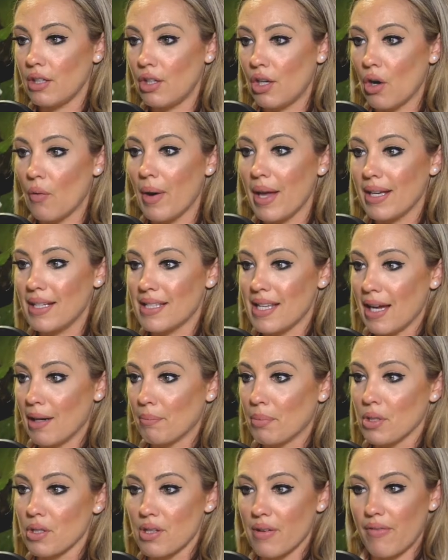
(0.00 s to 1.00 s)
you know,
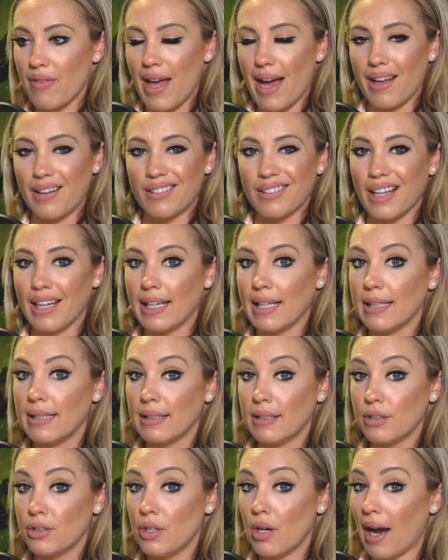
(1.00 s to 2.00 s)
examples of that are like,
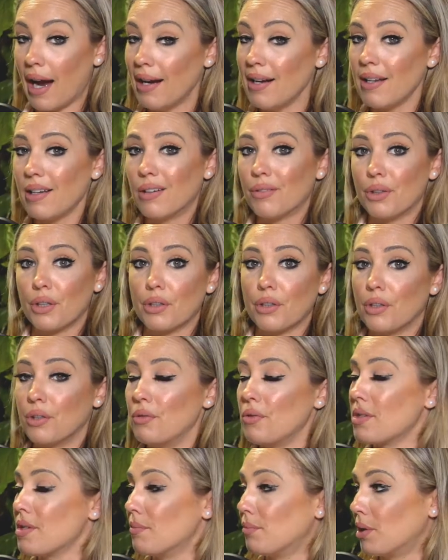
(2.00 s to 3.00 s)
I need to
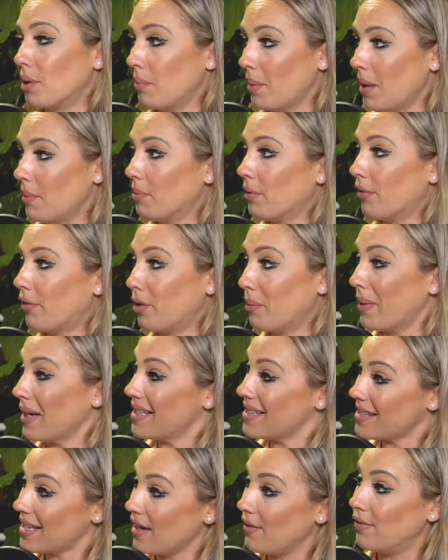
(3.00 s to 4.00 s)
recruit some more people for my
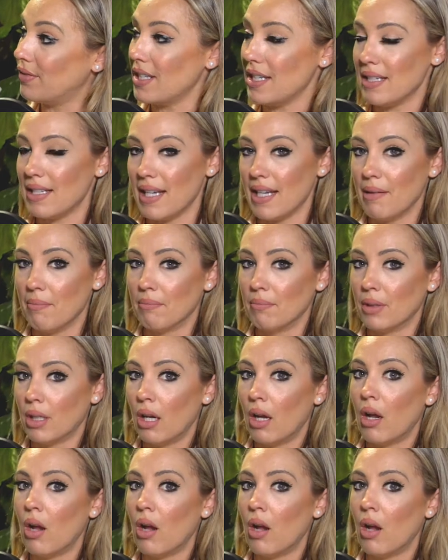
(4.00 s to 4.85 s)
safety team.